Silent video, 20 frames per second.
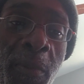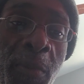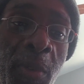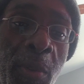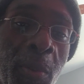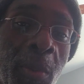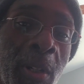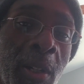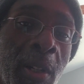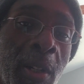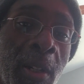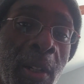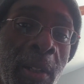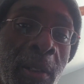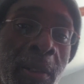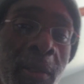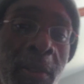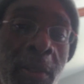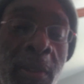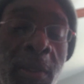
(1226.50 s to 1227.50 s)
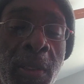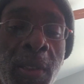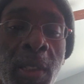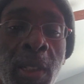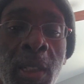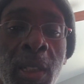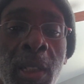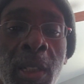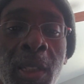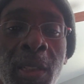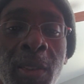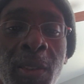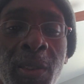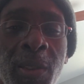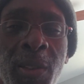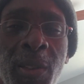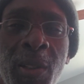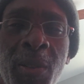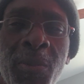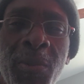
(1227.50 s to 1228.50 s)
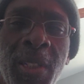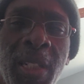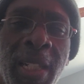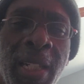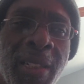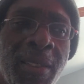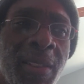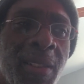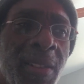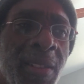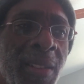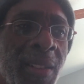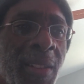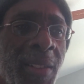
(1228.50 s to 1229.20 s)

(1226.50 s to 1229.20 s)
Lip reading: you are. Don't let